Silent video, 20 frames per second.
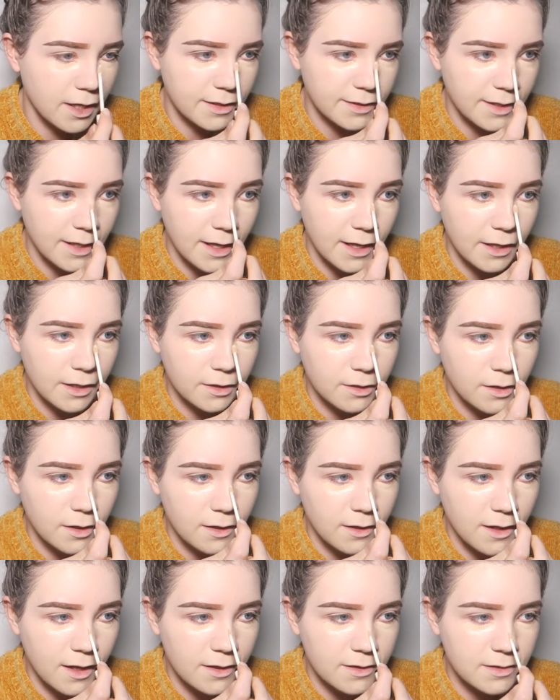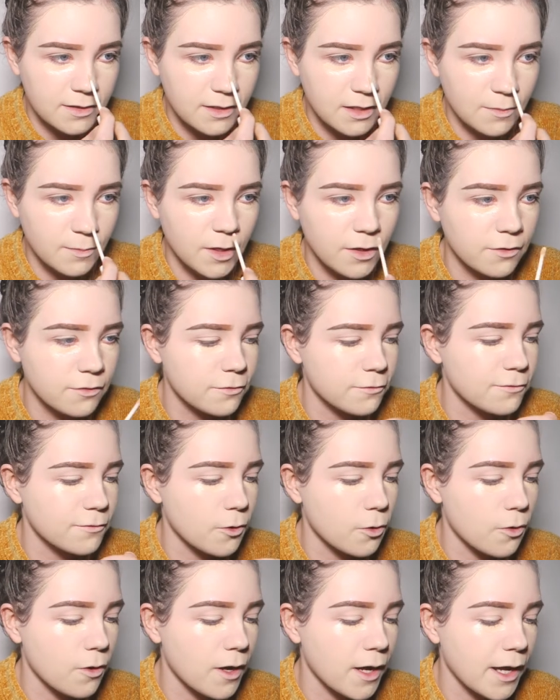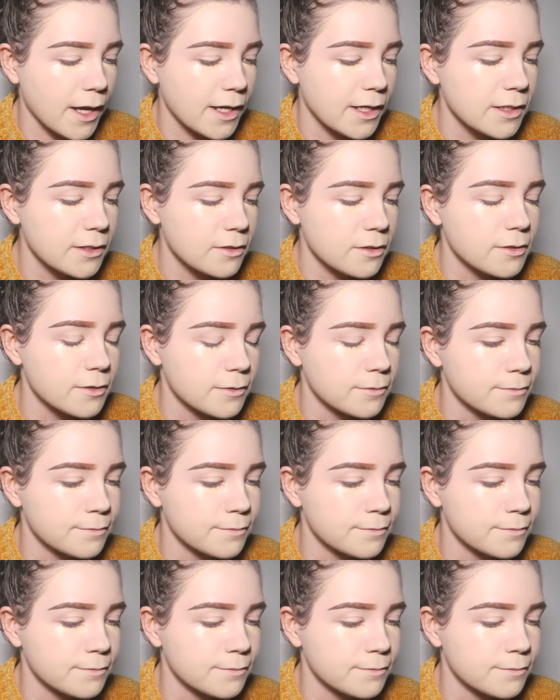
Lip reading: and then lastly my forehead.